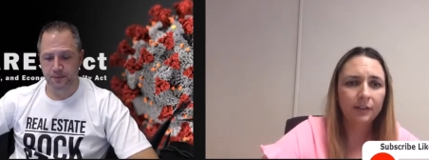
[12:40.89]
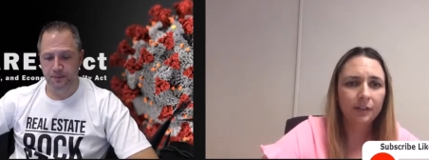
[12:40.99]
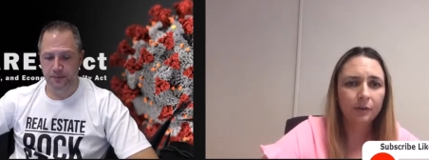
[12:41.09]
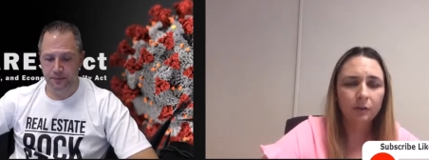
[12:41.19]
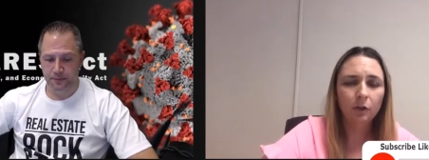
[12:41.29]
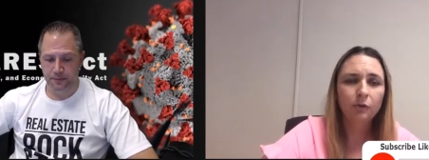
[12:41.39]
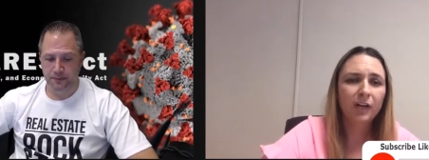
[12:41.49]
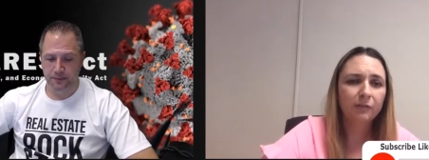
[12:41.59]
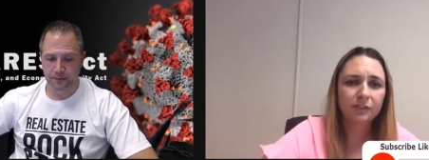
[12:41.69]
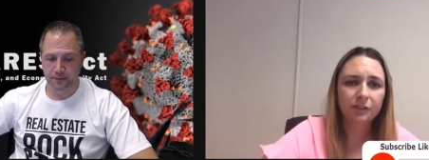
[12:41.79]
Speaker 1: you know, a loan
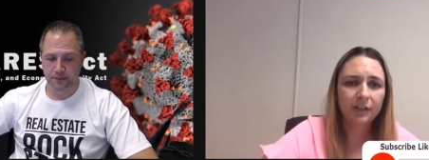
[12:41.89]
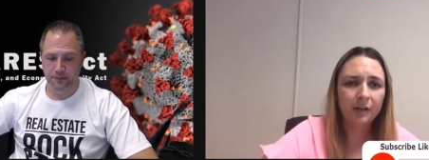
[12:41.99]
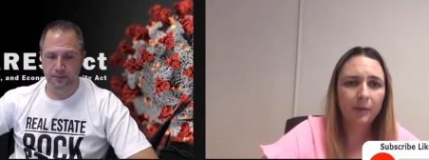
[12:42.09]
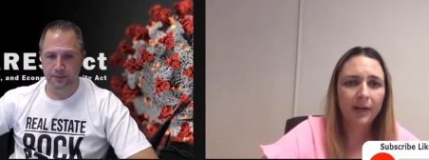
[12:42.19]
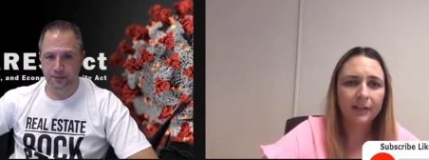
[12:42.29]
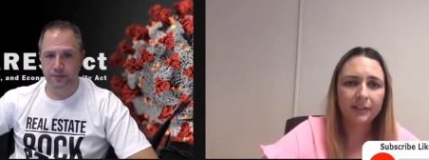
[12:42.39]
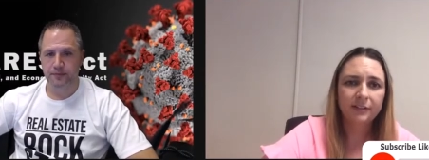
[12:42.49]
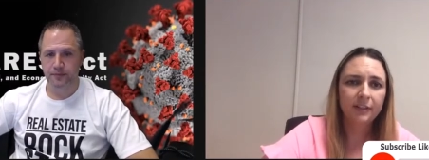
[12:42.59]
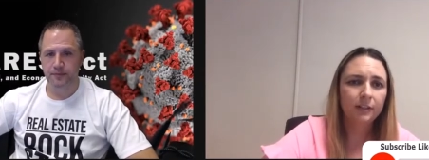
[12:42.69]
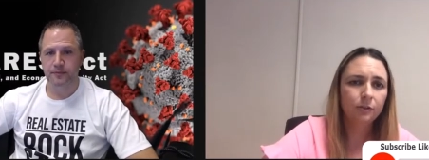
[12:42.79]
officer to come back and
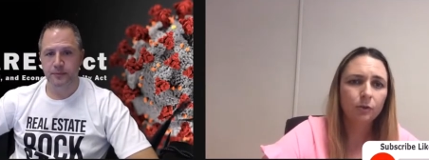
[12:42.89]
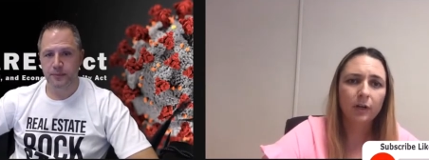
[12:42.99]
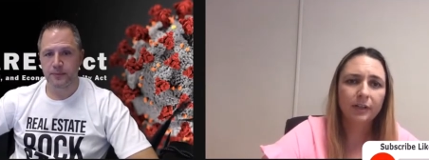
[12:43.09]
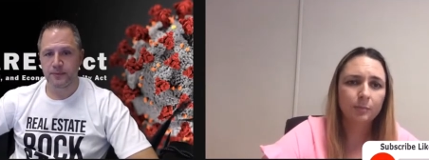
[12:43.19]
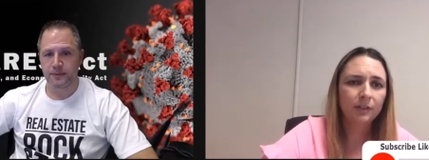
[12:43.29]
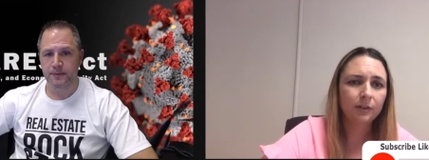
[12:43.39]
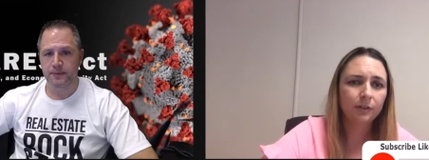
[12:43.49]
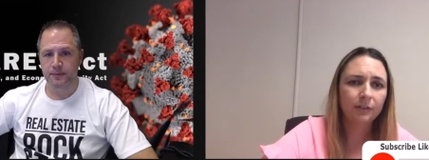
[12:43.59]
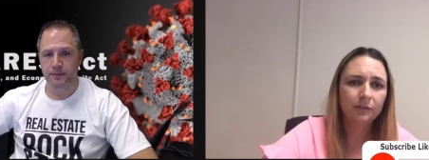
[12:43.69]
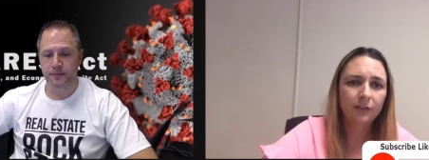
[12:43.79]
say, you
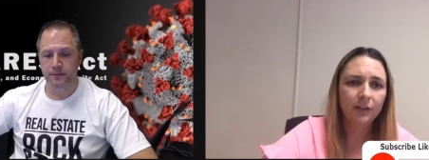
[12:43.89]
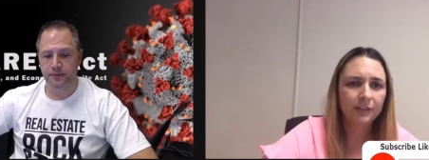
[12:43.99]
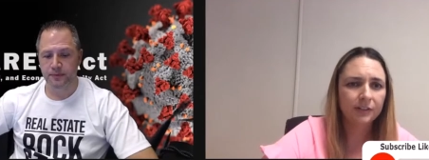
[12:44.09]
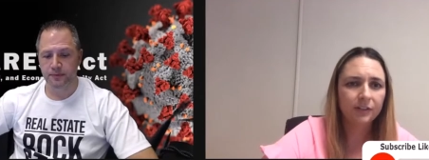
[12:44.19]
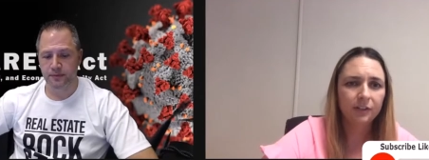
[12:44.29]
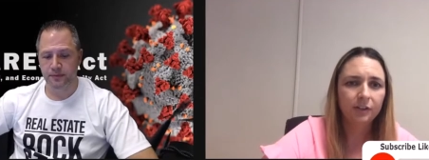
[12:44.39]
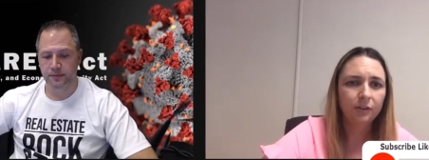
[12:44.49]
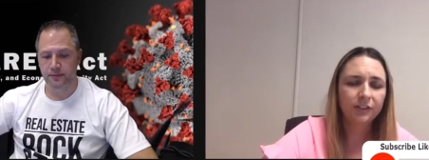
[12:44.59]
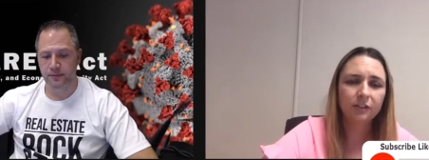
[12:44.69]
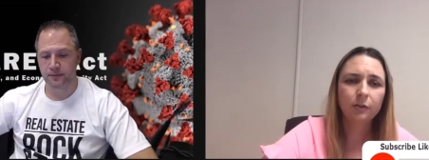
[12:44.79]
cross-mingled these funds, you
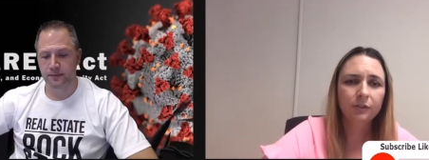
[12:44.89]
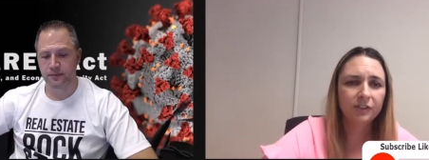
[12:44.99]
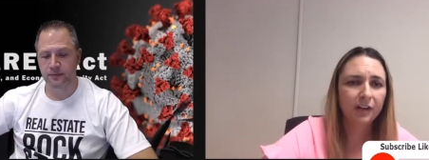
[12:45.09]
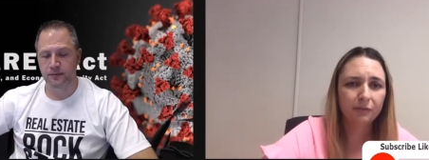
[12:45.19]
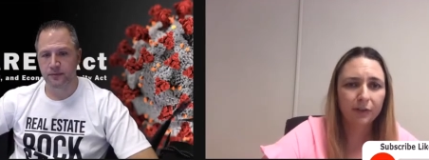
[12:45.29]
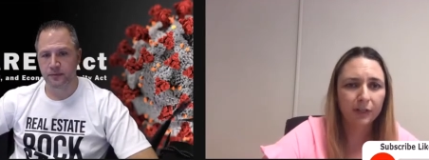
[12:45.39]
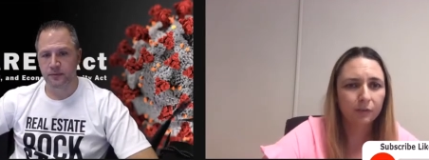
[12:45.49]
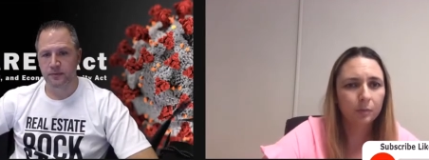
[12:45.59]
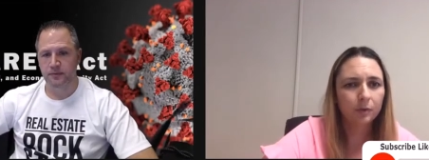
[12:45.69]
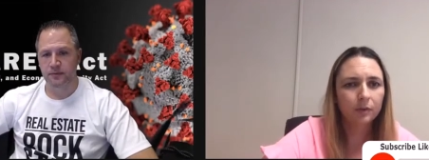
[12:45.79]
know, this loan is not
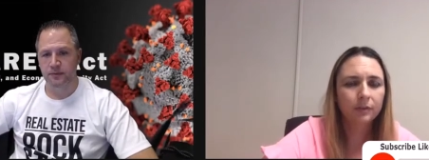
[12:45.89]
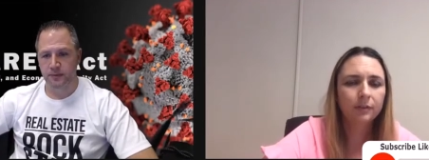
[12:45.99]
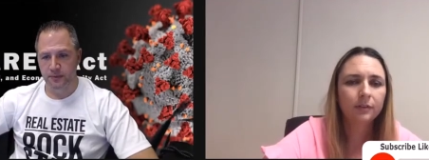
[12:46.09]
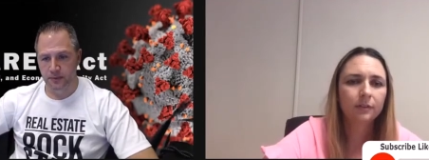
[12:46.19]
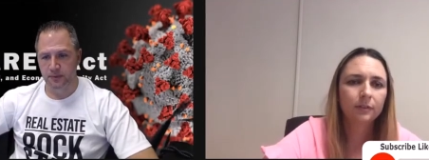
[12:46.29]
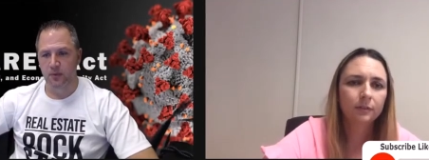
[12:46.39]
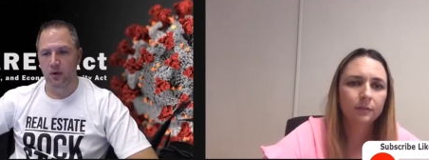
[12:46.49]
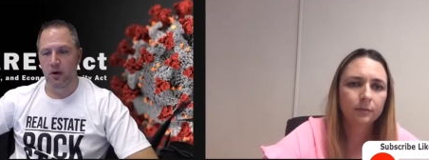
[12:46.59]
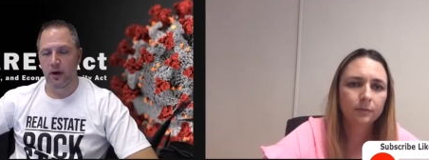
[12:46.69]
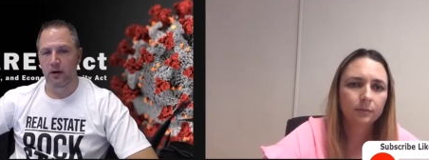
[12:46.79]
forgivable.
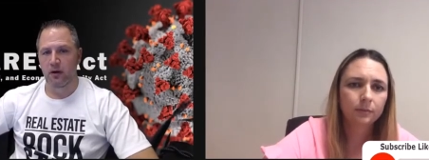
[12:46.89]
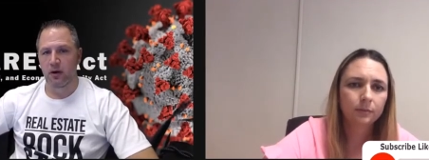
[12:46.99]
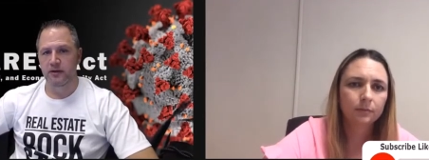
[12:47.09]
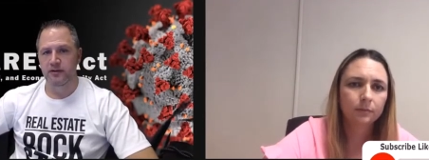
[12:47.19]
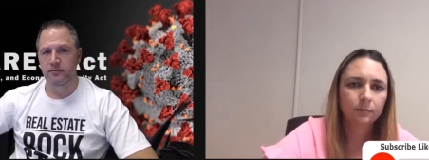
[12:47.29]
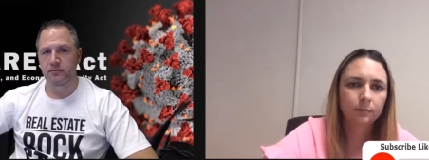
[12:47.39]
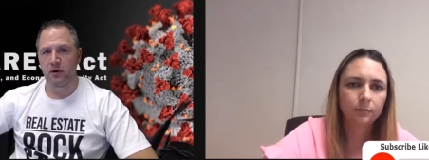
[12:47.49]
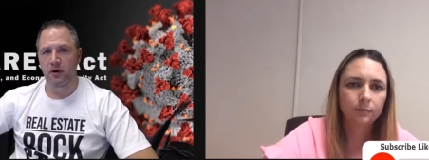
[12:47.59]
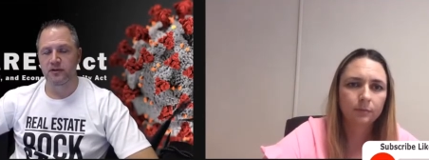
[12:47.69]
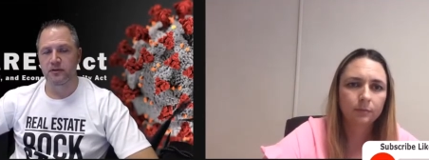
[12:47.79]
Speaker 2: Okay, awesome,
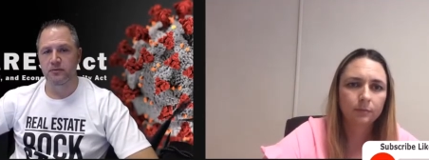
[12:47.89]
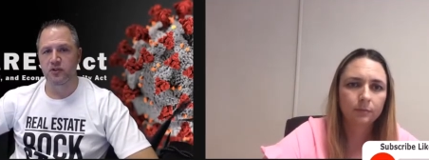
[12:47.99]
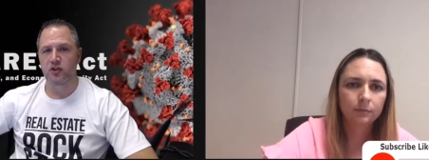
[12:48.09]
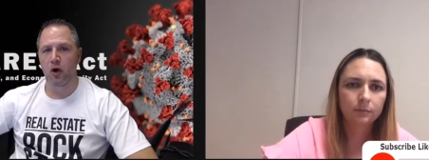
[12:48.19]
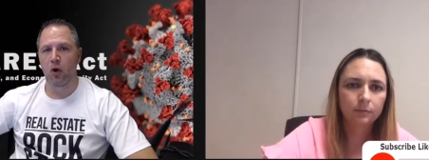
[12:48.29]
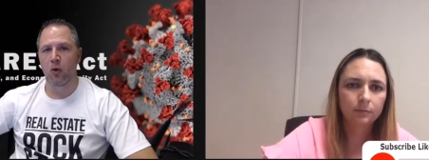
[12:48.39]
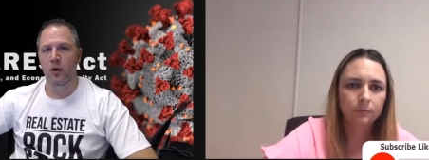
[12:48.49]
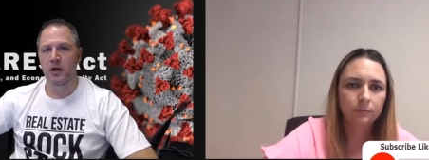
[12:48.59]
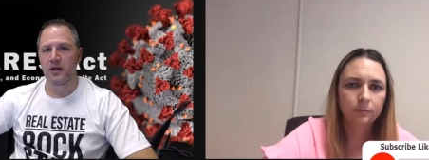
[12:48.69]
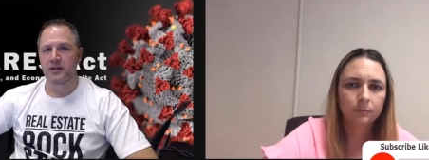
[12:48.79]
awesome.
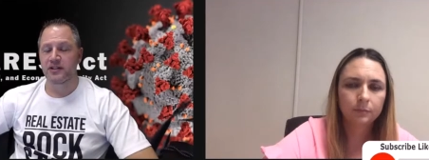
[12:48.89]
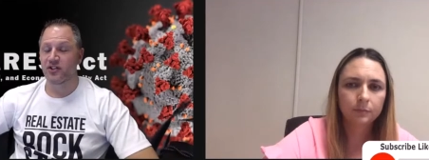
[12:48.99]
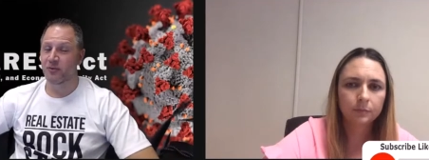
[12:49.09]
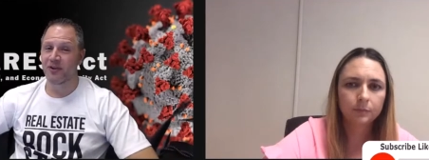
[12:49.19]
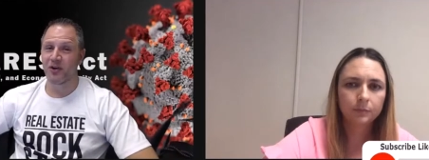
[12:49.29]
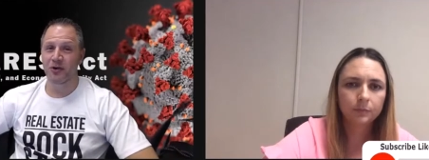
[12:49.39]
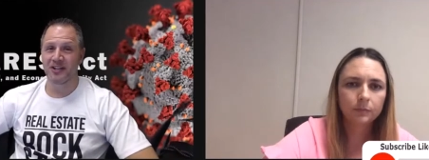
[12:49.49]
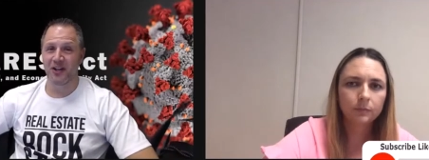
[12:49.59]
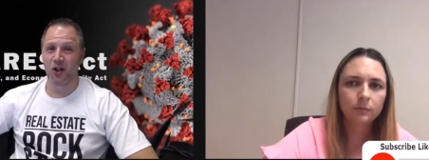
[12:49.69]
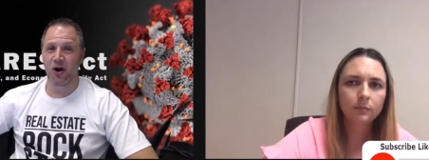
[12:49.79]
So since you've been
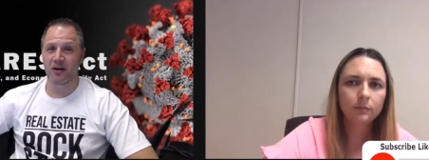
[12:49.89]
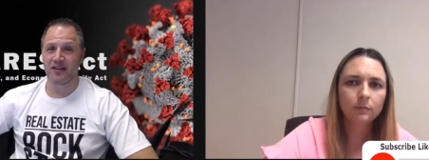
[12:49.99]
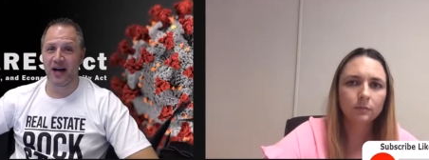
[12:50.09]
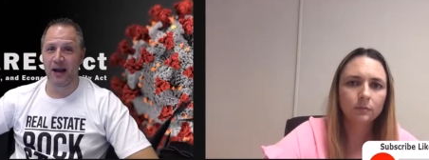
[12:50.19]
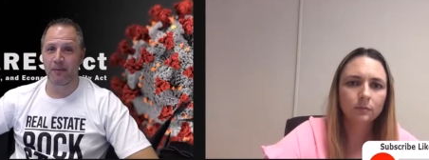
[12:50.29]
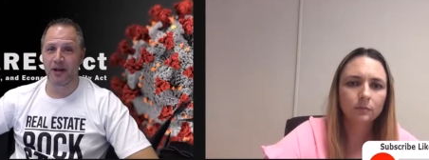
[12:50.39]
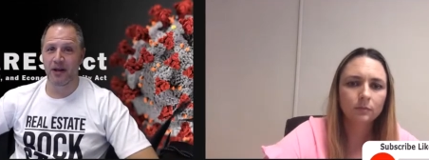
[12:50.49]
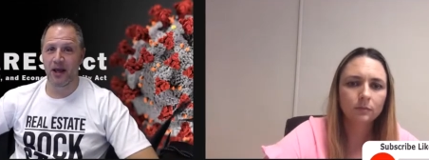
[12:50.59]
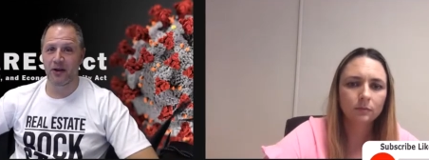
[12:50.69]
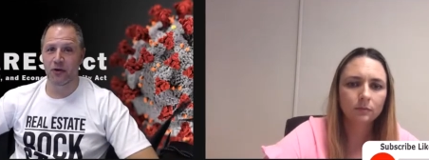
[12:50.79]
doing this a long time
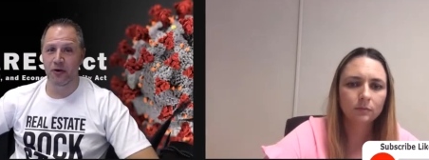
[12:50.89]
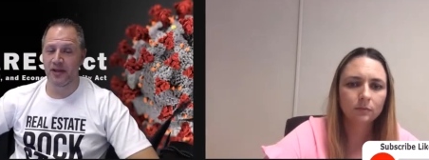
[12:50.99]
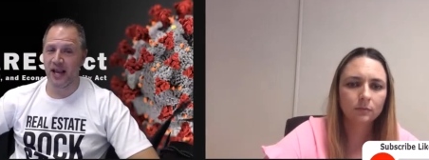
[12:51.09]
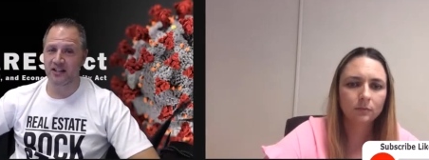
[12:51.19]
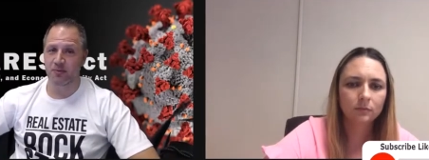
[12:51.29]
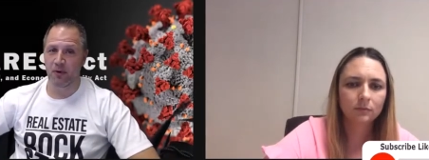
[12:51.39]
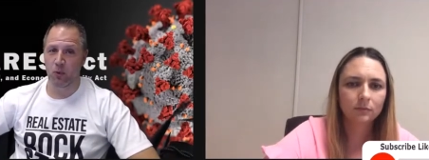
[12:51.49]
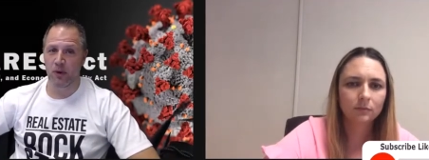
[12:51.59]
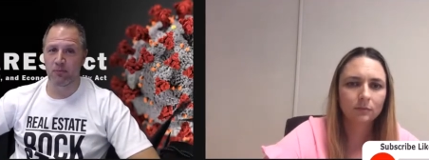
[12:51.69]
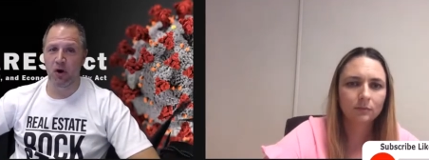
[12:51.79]
and you're the
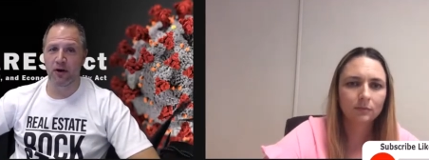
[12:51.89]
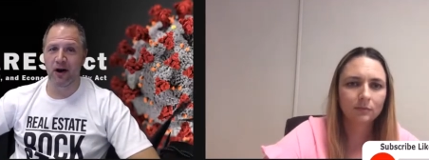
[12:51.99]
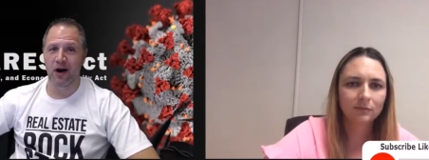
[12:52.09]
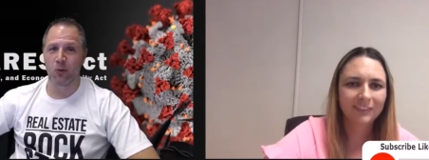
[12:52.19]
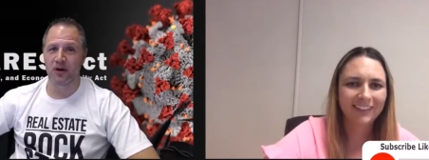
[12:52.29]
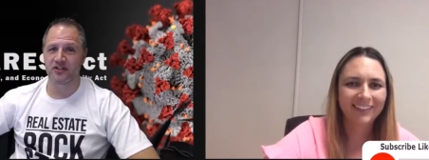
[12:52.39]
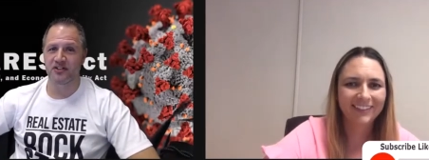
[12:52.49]
expert we brought on, what are